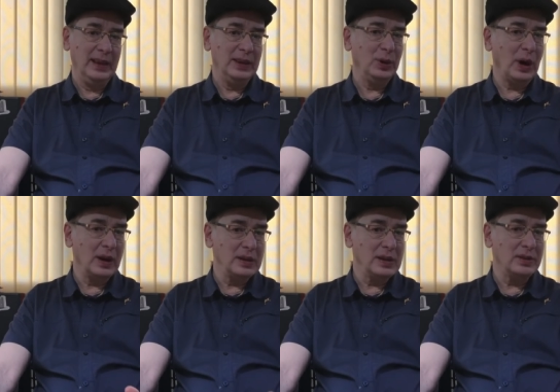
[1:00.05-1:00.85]

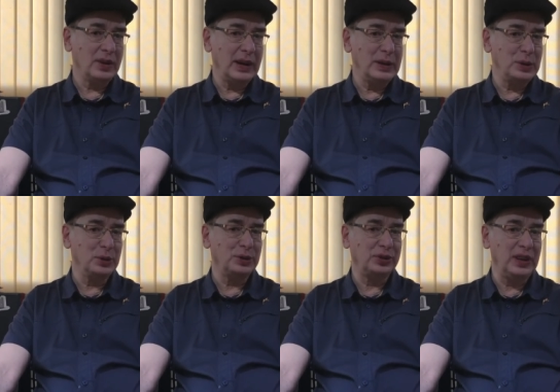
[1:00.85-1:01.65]
You try
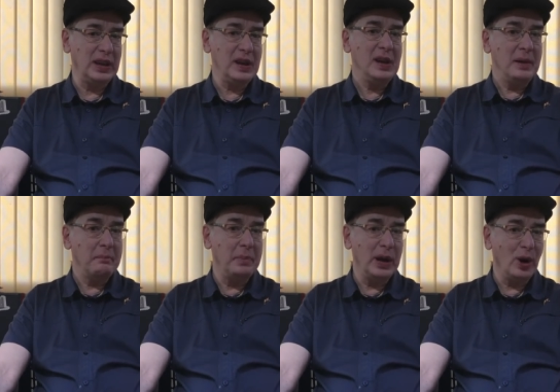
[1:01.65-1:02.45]
to see
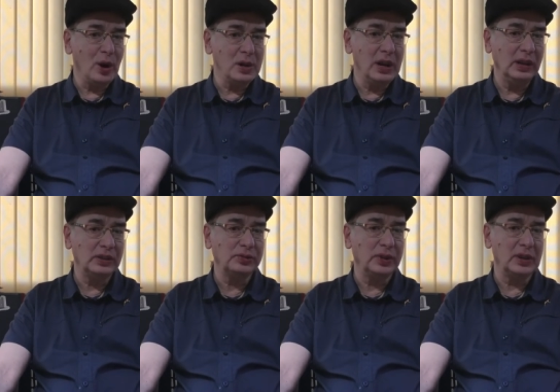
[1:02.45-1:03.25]
beyond
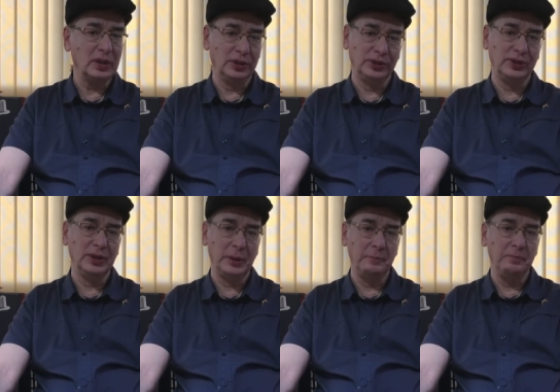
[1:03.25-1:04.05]
his words